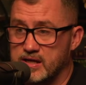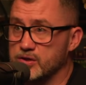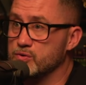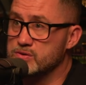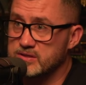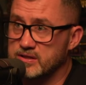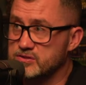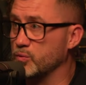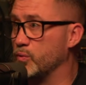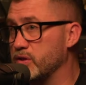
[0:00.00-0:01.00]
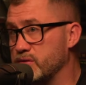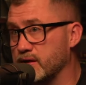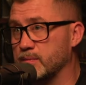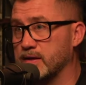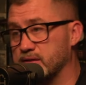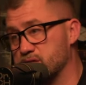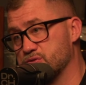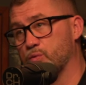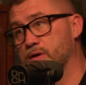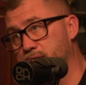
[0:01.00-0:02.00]
hey, who is this, or what do you think about this,
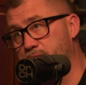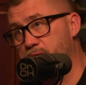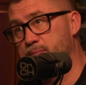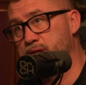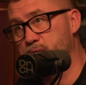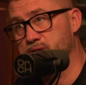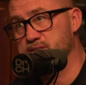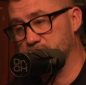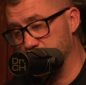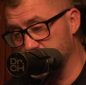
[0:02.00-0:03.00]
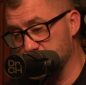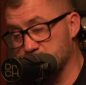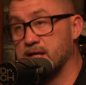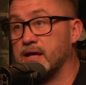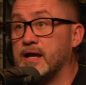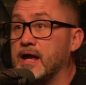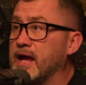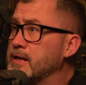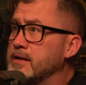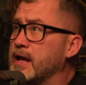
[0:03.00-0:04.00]
or what did God mean when He said this?
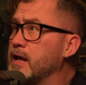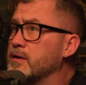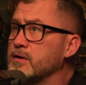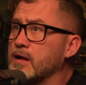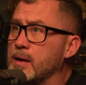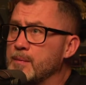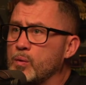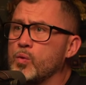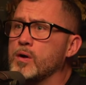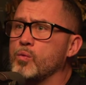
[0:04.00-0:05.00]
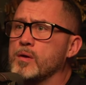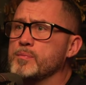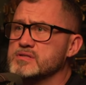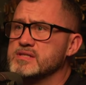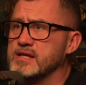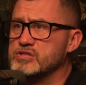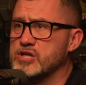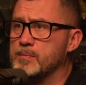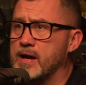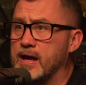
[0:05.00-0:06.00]
And and I mean, what what percentage
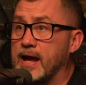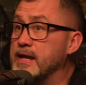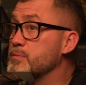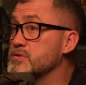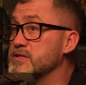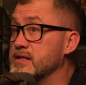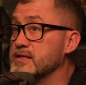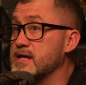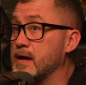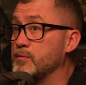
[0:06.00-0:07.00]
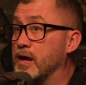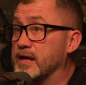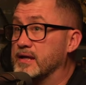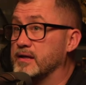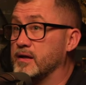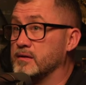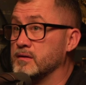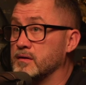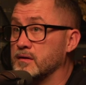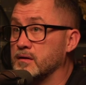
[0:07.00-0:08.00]
am I? Eighty percent of the time, do I get it done? Yeah.